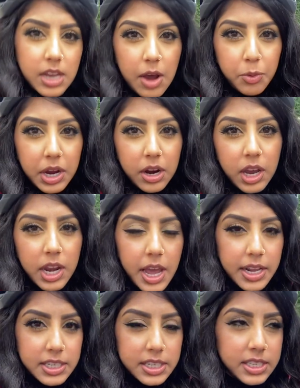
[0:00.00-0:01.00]
now we are gonna
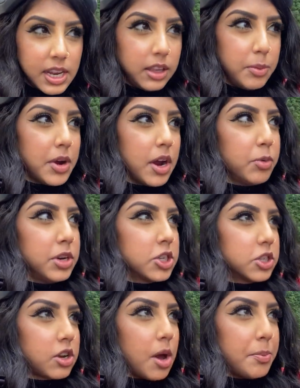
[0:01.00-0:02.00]
head to Stanley Park. We
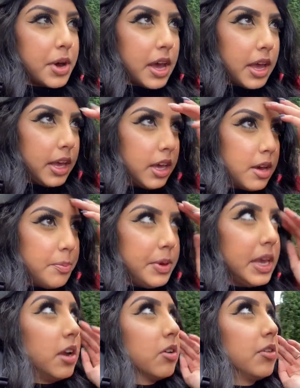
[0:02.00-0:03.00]
just stopped by a
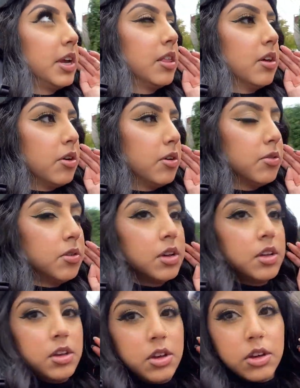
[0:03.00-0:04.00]
bakery though
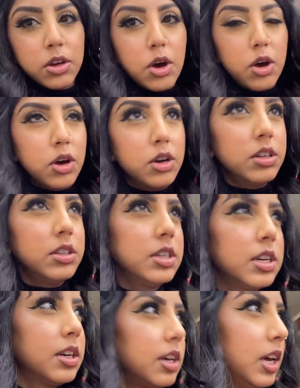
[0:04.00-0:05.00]
called,
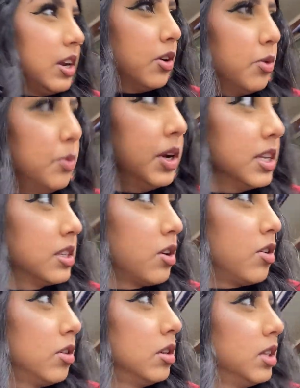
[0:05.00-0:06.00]
I don't know what it's
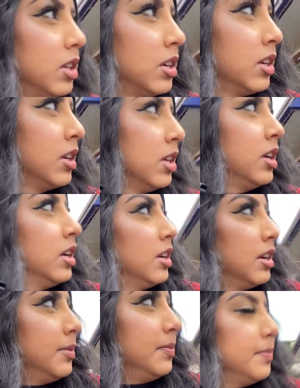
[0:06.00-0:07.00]
called.
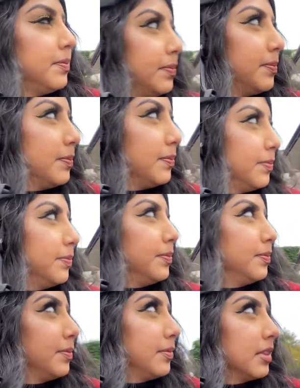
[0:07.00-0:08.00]

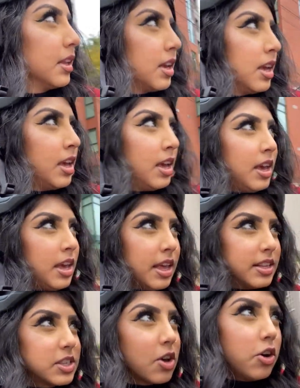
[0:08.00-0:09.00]
Mm,
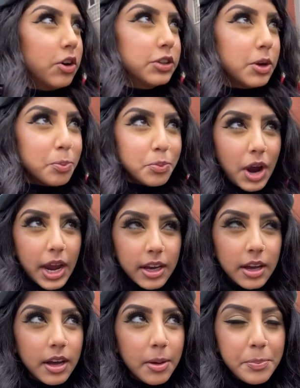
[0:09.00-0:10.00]
it's called
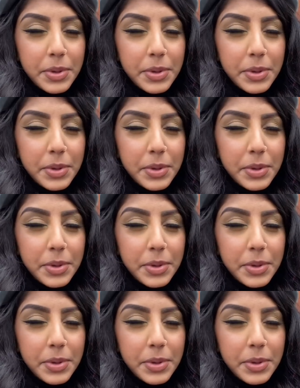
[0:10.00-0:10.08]
Breka